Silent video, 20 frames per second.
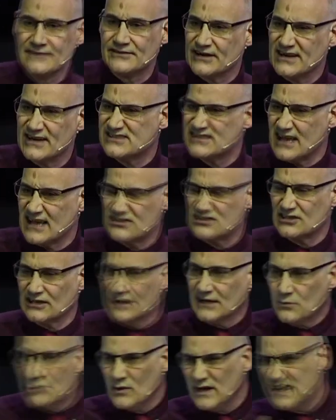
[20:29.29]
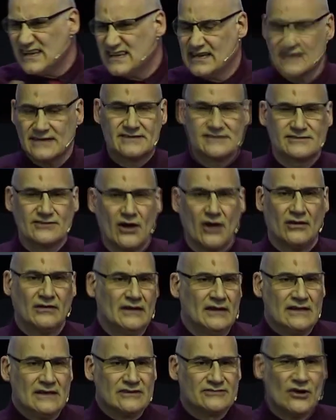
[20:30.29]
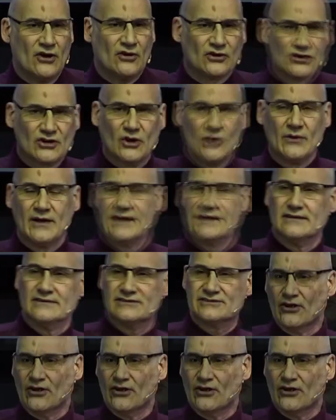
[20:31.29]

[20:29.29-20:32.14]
it's actually weak. It's not it's not growing and it's not